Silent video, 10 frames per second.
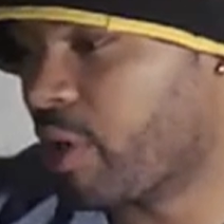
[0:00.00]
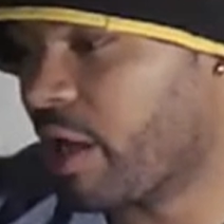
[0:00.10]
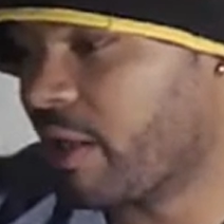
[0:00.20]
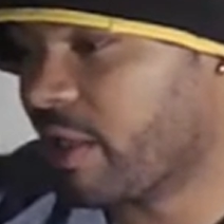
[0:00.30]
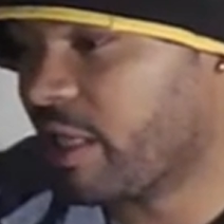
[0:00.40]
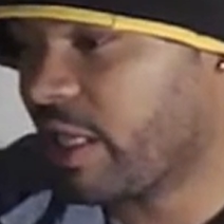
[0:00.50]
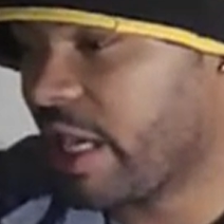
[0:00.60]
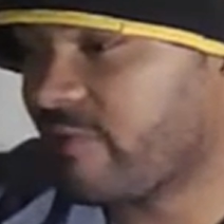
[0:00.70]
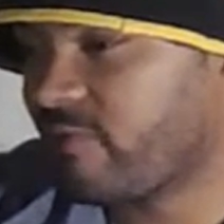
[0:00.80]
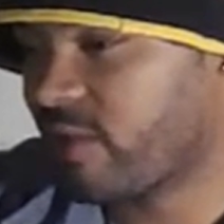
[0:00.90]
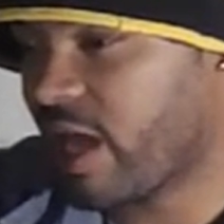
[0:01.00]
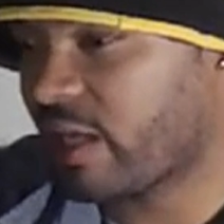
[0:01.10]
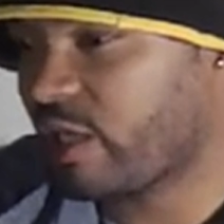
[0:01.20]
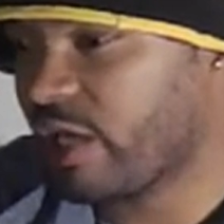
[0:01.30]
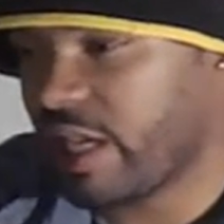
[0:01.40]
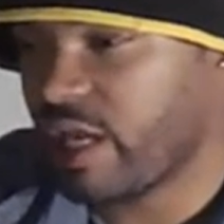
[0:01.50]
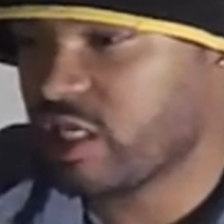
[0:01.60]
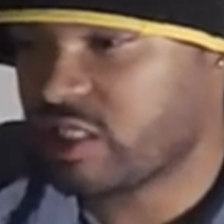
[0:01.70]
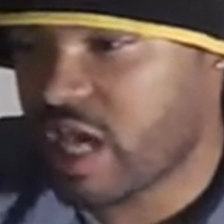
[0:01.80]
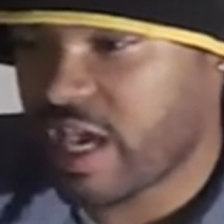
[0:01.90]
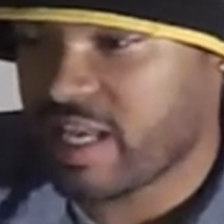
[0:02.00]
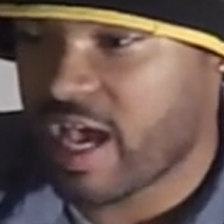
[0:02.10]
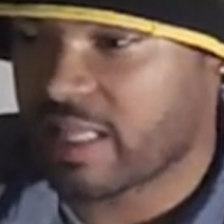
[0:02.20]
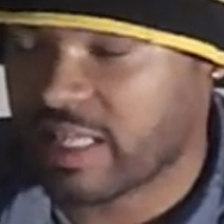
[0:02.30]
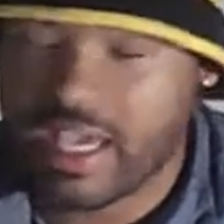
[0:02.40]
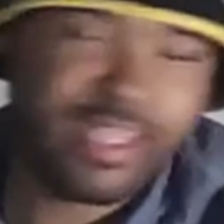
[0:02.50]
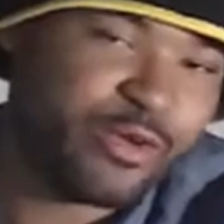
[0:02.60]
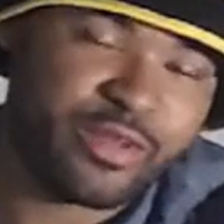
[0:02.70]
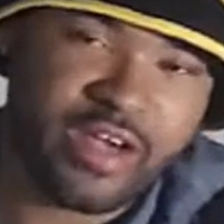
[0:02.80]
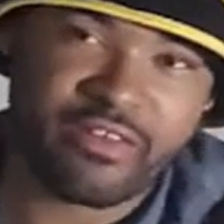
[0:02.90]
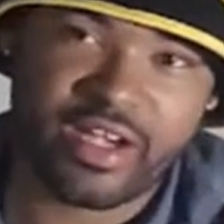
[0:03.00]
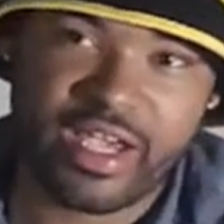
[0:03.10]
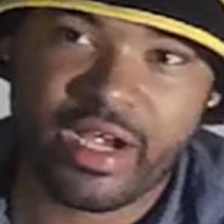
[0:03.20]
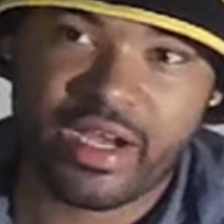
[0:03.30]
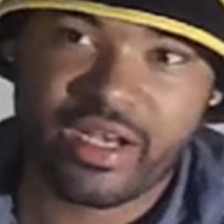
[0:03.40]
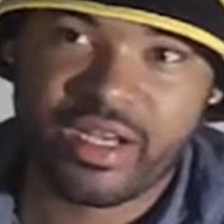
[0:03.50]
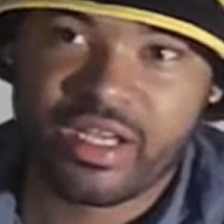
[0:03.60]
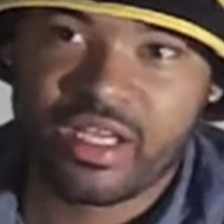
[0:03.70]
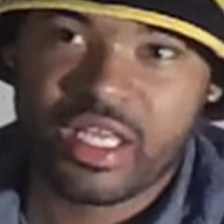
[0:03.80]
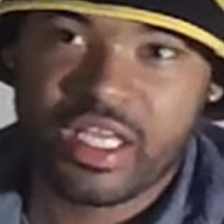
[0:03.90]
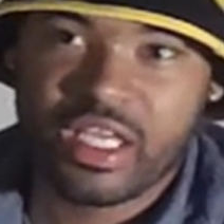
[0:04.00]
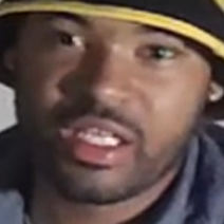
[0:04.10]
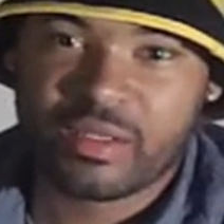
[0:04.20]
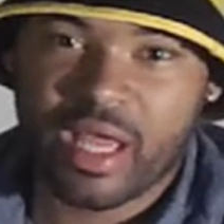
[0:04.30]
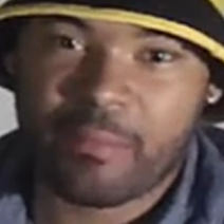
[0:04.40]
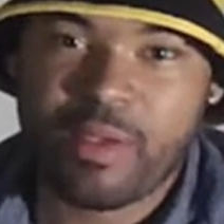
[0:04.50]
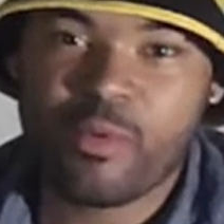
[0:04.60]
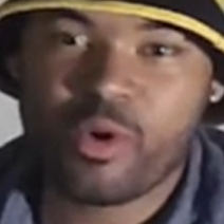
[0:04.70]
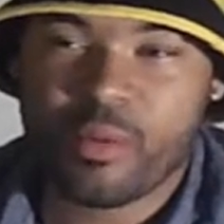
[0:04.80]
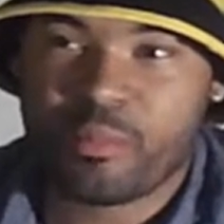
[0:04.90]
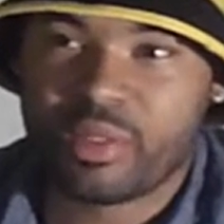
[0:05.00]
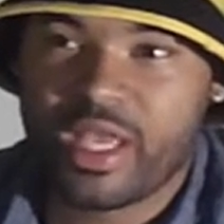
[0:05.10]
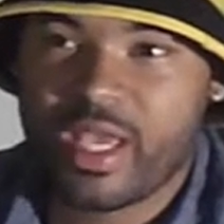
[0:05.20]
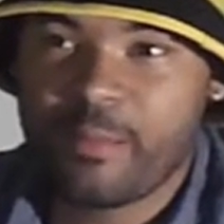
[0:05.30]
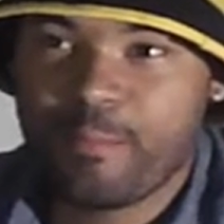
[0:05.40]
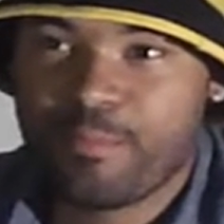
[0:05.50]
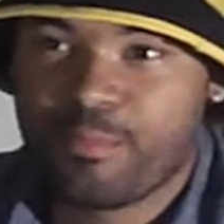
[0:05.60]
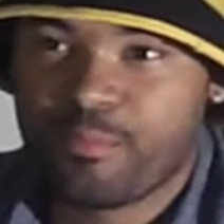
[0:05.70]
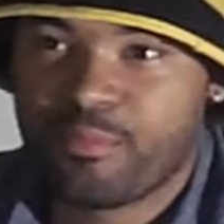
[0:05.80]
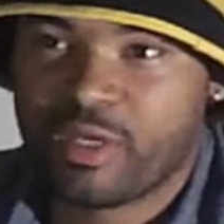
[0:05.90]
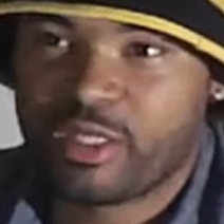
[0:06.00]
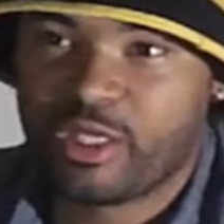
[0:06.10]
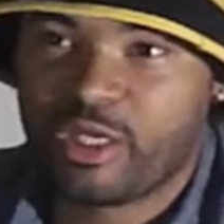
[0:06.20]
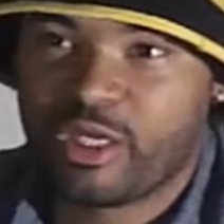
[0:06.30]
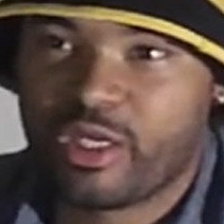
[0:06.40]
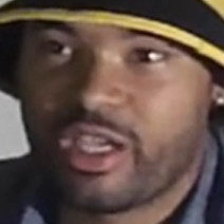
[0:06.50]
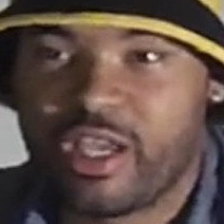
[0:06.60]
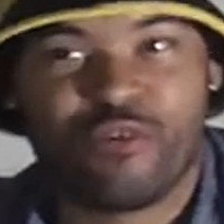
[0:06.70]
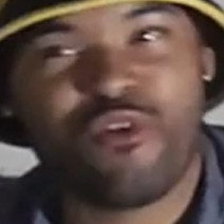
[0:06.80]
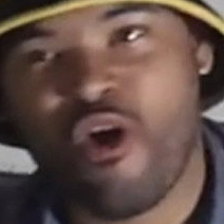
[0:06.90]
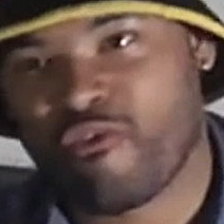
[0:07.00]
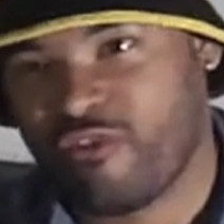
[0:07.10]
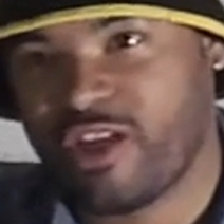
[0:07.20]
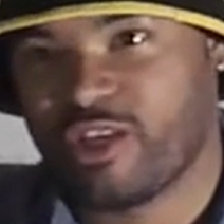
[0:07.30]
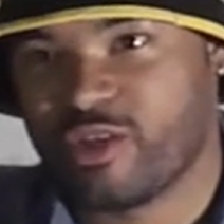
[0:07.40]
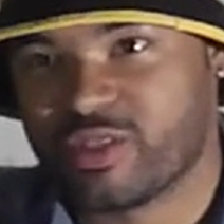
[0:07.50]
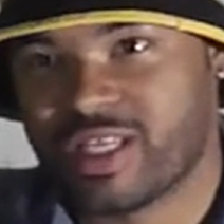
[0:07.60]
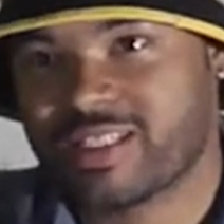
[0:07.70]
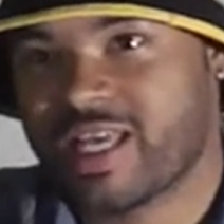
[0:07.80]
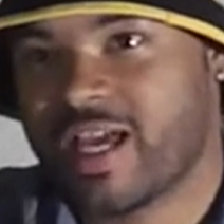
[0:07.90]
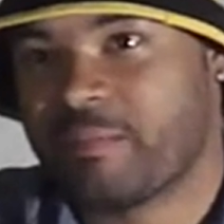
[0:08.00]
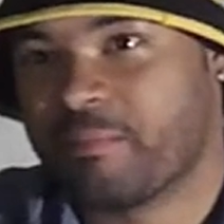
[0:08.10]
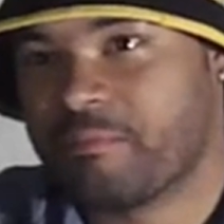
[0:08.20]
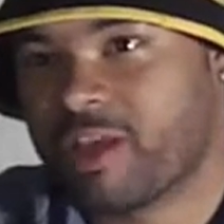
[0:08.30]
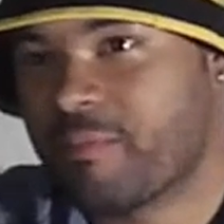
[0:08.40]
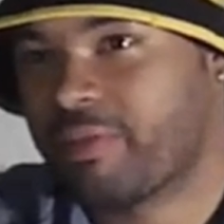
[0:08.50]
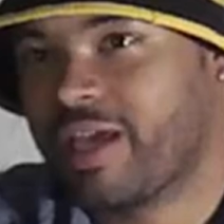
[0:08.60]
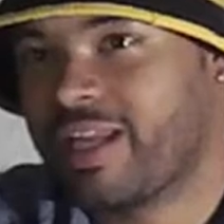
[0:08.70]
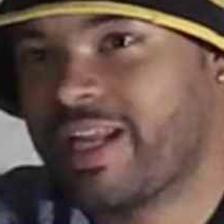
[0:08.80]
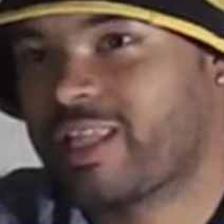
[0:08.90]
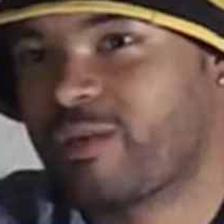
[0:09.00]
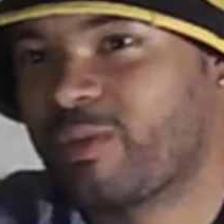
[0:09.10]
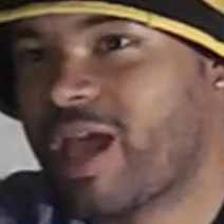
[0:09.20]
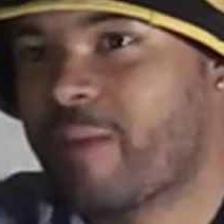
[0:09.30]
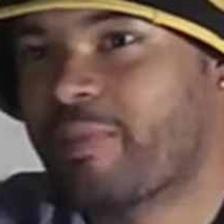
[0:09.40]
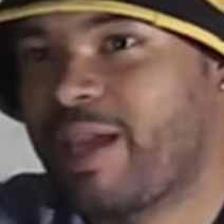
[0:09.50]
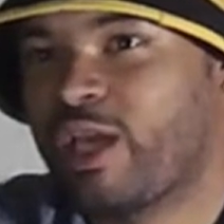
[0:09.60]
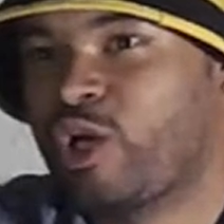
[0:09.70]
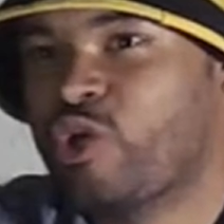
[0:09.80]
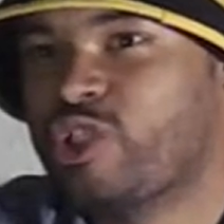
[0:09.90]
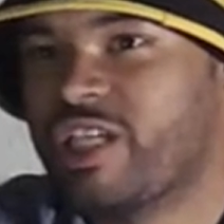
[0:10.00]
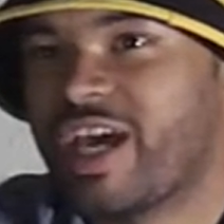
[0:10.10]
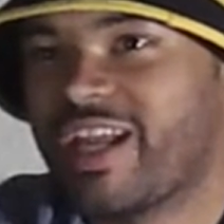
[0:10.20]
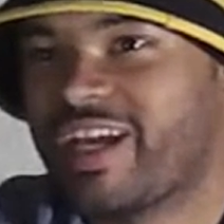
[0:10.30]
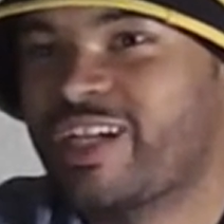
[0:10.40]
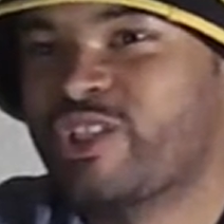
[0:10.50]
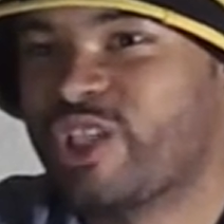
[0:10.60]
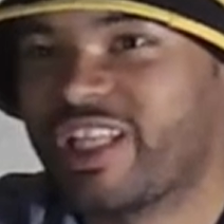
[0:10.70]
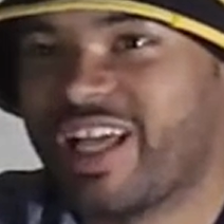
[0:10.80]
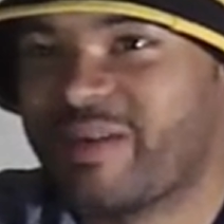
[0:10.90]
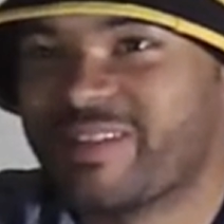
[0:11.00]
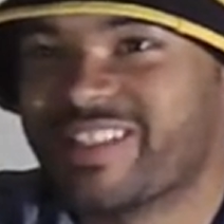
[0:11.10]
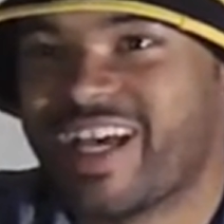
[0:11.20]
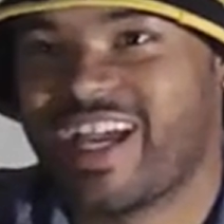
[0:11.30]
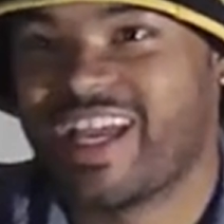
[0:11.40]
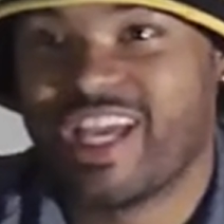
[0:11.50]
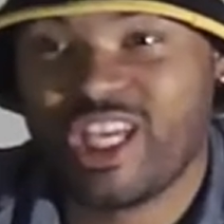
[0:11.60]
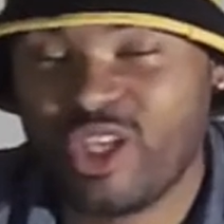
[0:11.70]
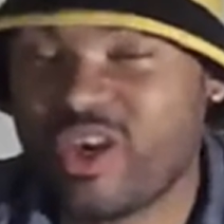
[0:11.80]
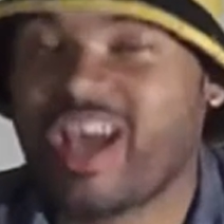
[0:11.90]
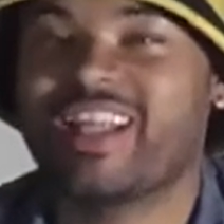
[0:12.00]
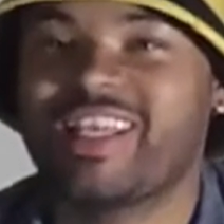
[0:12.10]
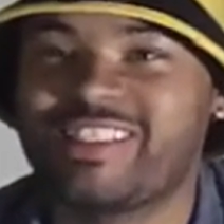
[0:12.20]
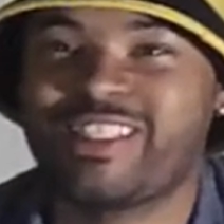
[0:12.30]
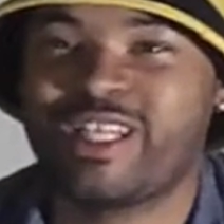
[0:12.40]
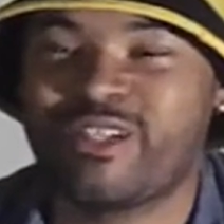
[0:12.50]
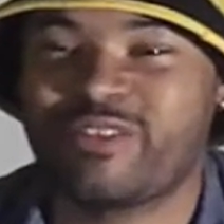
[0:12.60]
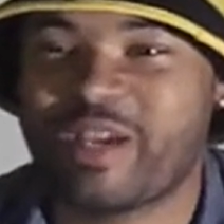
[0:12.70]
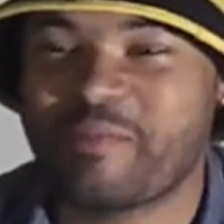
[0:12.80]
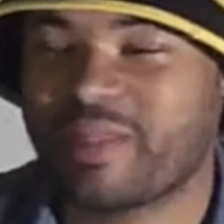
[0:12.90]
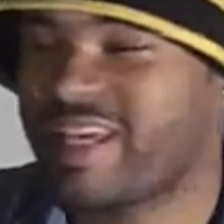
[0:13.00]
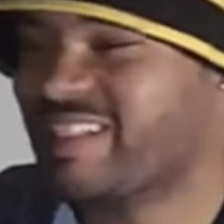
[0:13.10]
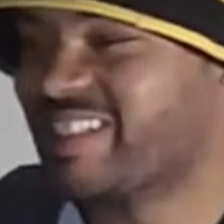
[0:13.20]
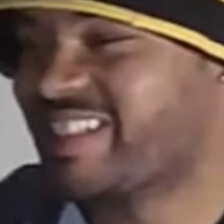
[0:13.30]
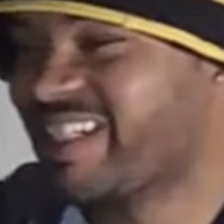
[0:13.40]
But if like your ear's not in that lane, you'll never hear it. Like people complain, but they're in the wrong venues. That's like complaining that they're not playing Gucci at a country club. It's like you gotta listen in the right places.